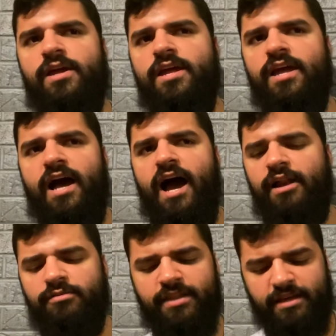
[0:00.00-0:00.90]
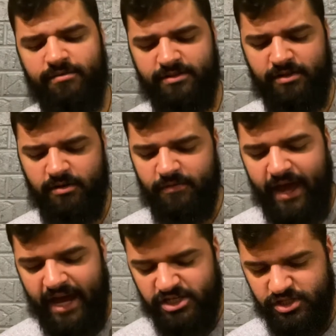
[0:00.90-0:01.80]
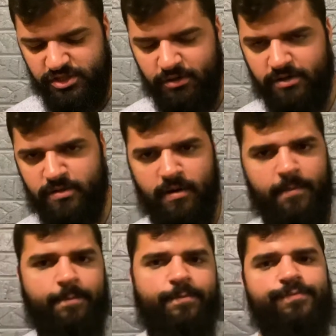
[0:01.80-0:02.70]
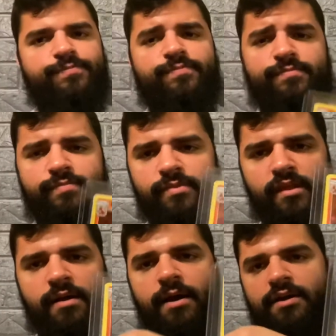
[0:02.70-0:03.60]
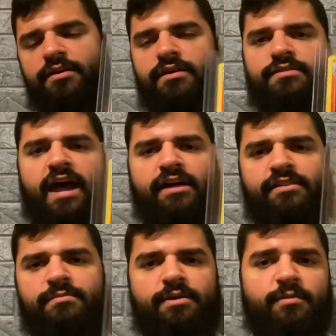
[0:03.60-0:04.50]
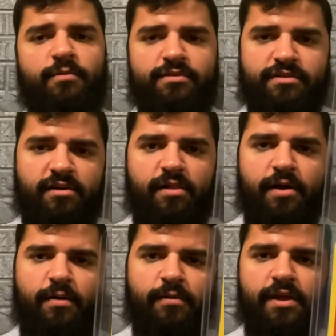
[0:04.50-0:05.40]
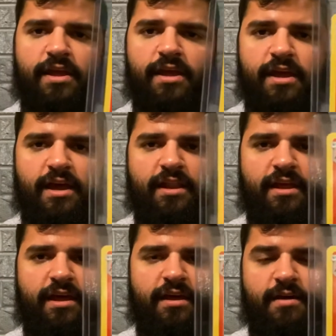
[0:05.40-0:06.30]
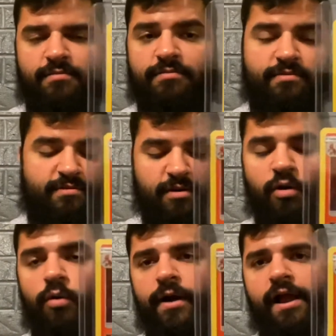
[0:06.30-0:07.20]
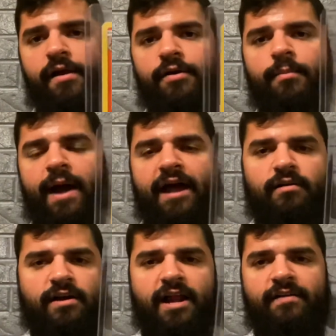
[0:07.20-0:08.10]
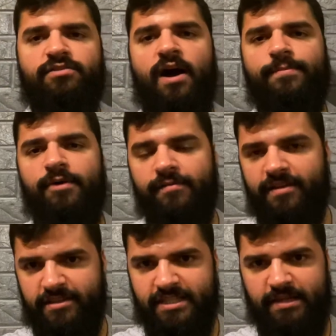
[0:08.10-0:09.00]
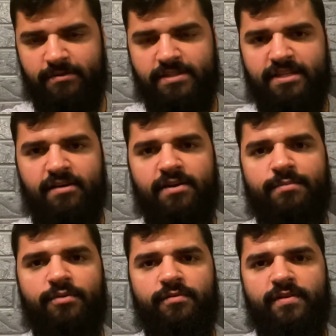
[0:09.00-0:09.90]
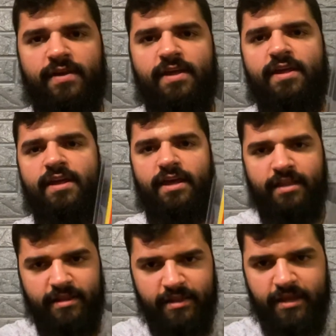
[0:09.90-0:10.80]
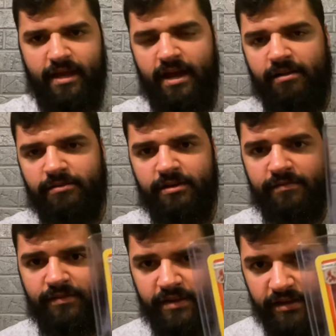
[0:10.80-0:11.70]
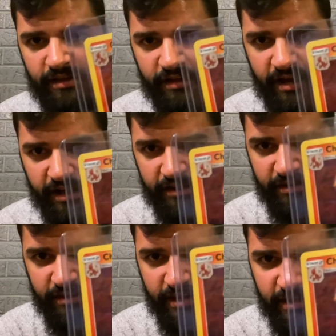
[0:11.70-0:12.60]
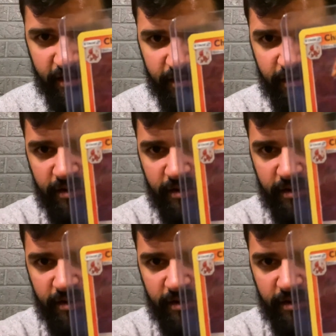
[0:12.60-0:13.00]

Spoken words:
I don't think it was a clone of Ash's Charizard exactly, but it was a clone. and it was a cool aerial battle, kind of topped off that sequence there in the movie. And I don't know if you can get the detail there.